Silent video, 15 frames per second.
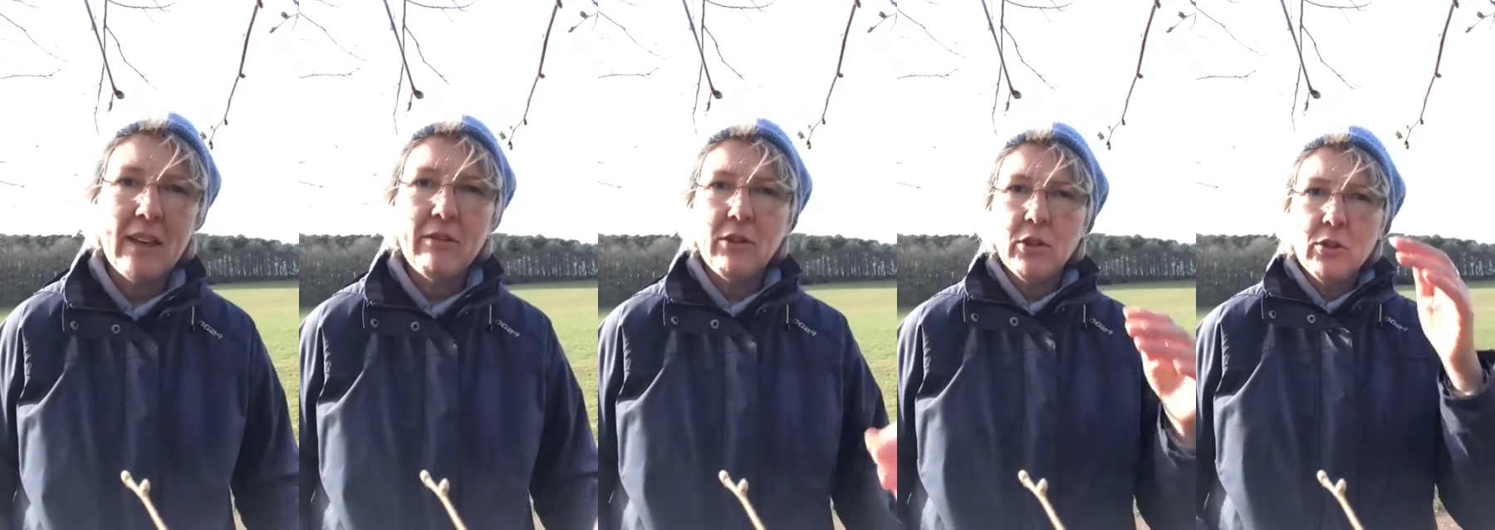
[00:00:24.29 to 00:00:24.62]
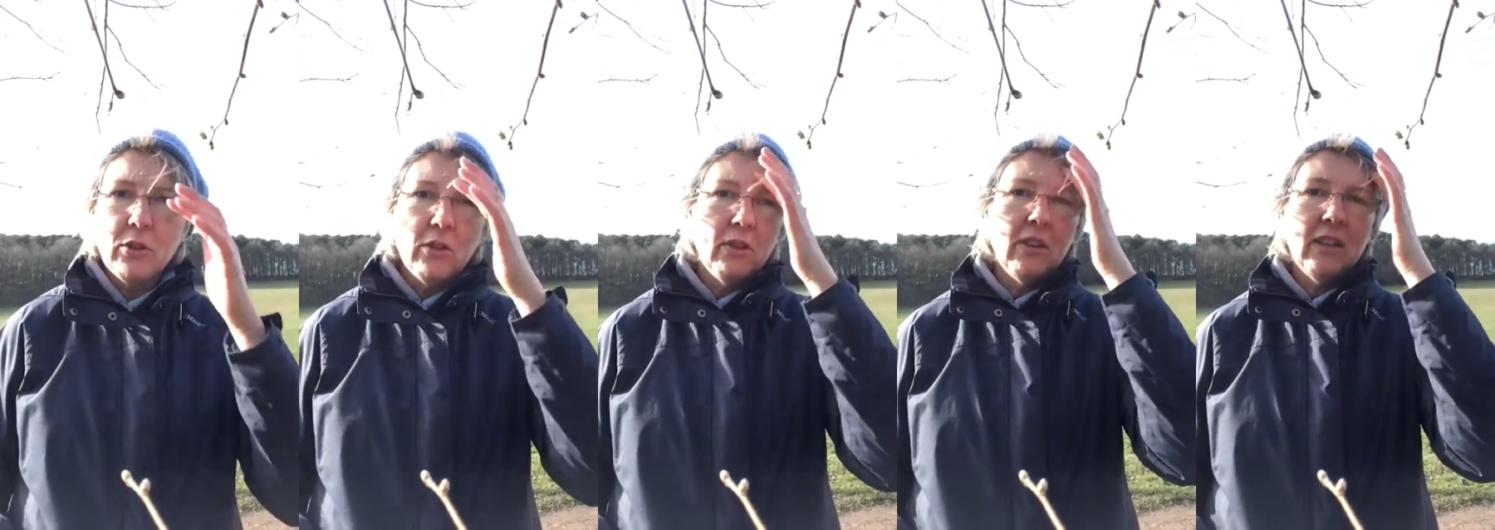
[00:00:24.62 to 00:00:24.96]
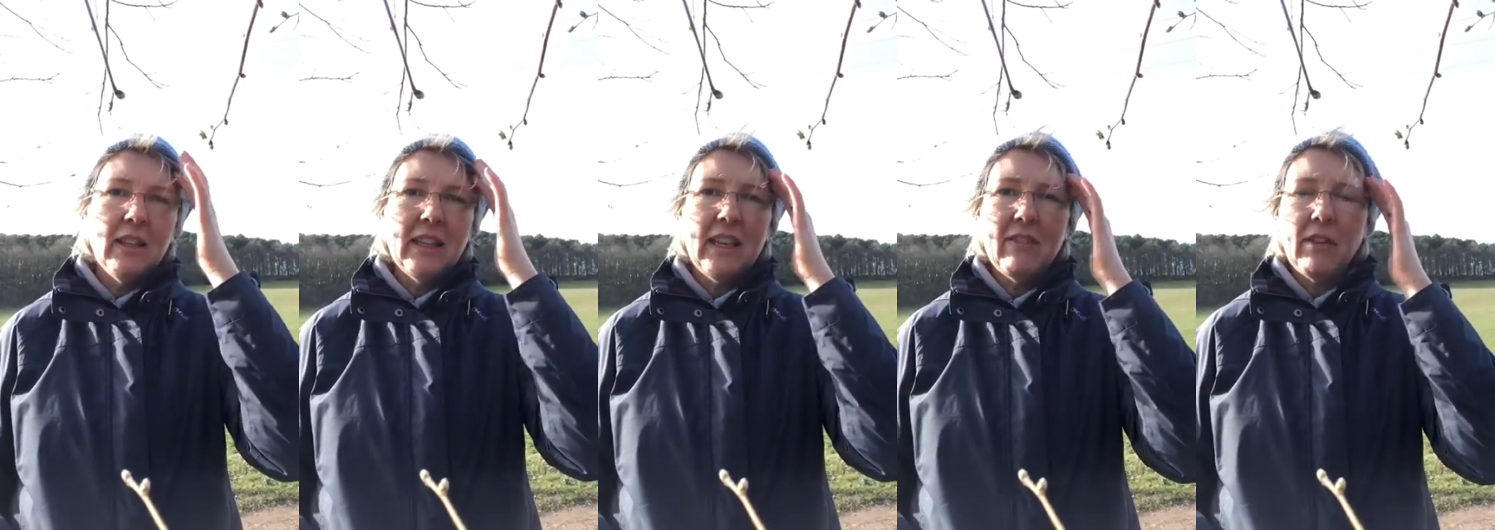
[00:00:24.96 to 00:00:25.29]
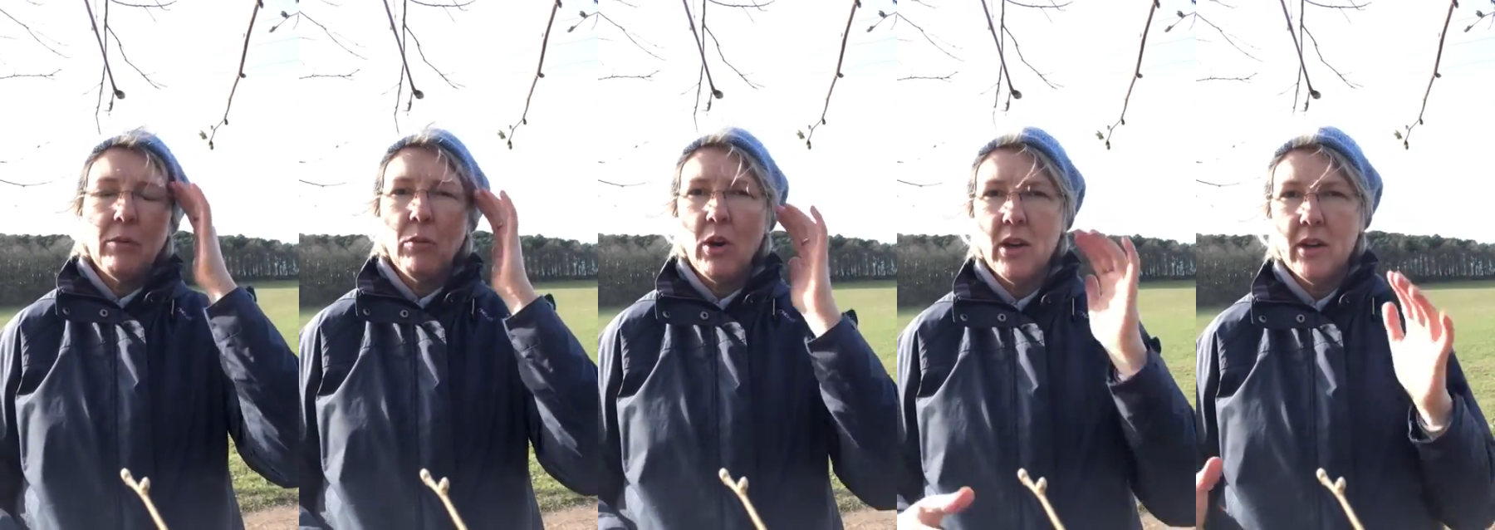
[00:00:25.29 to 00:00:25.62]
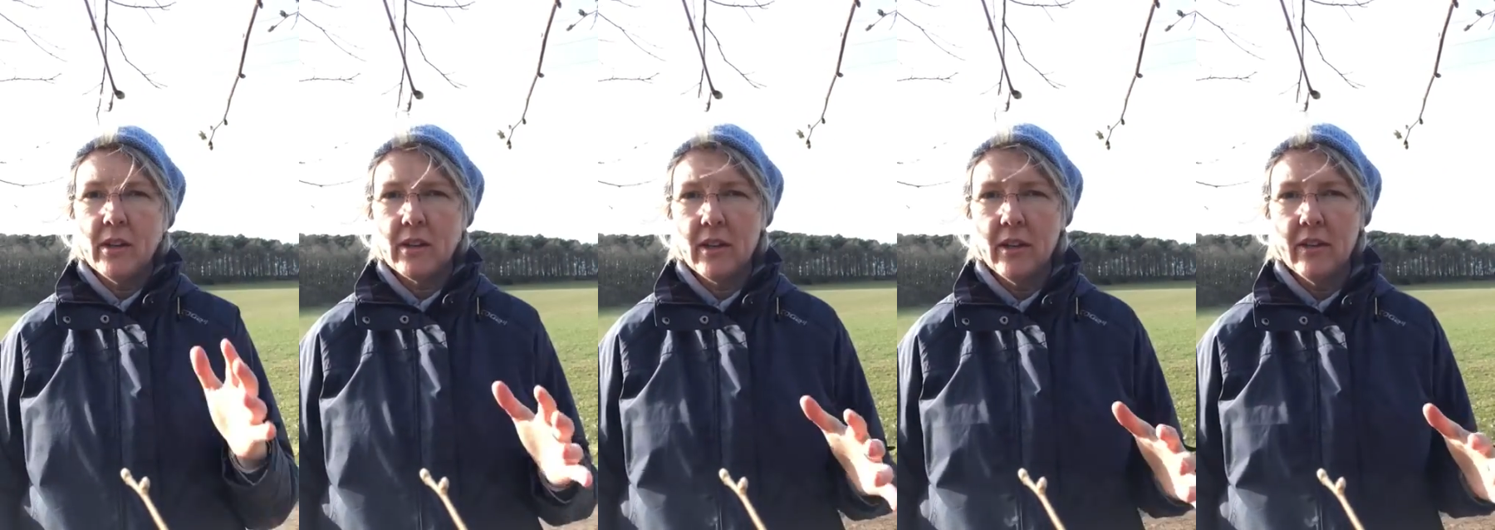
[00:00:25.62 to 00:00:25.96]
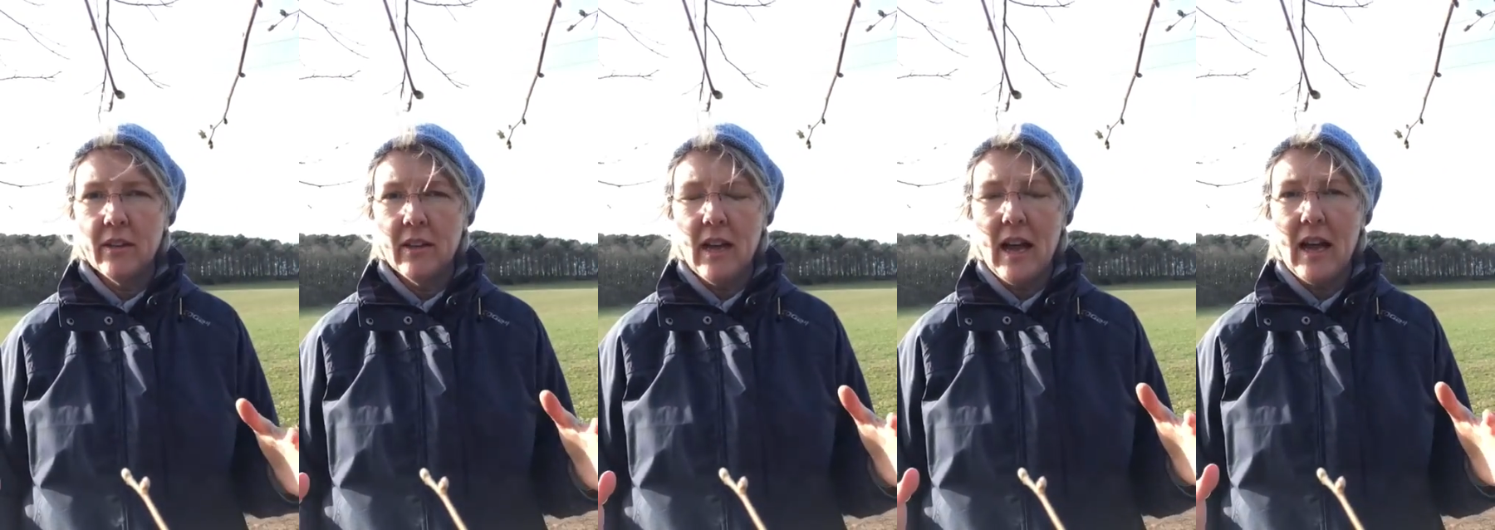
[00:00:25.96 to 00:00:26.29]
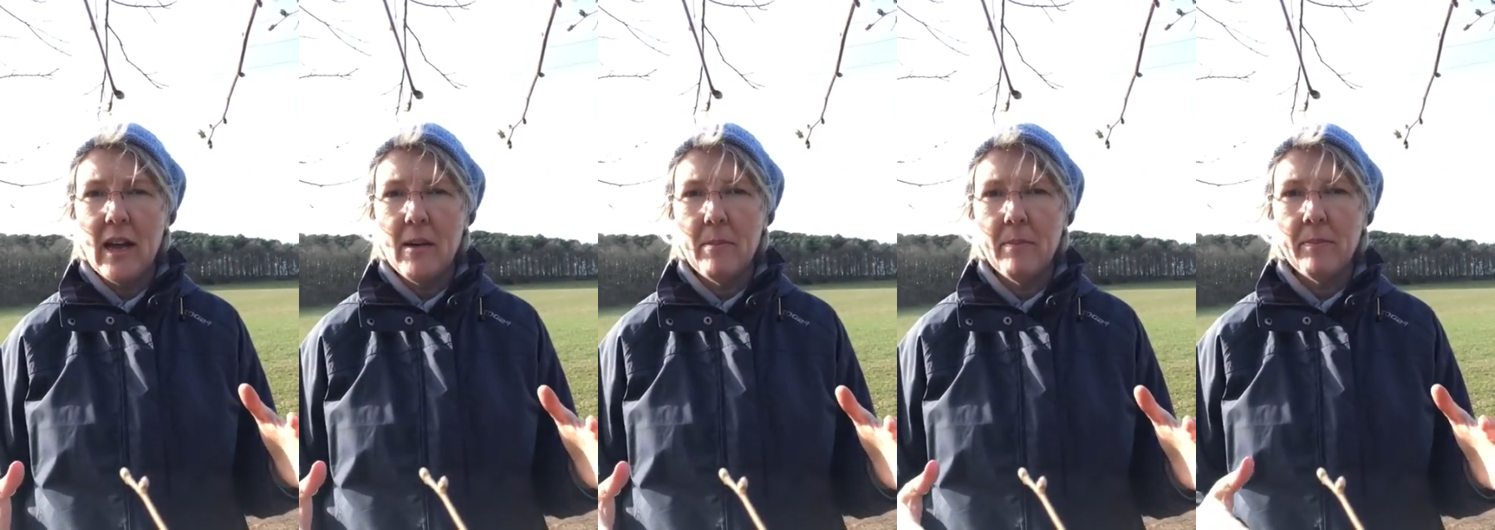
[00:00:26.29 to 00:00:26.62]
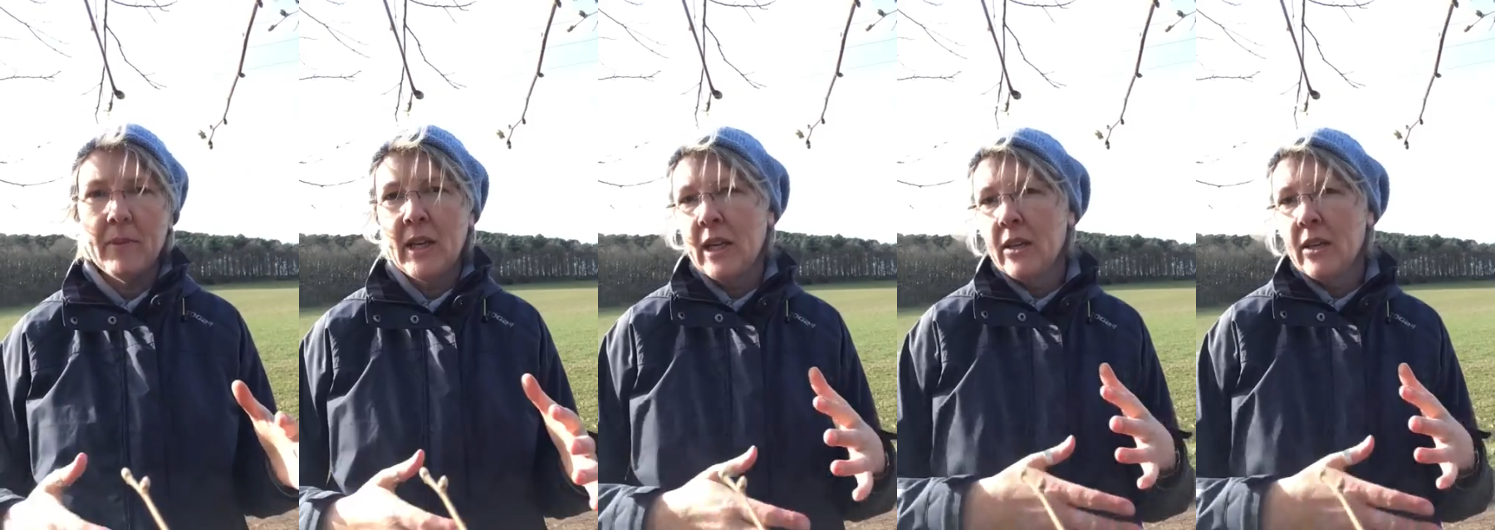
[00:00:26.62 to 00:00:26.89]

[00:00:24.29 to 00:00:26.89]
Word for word: if you're leaving work. Um,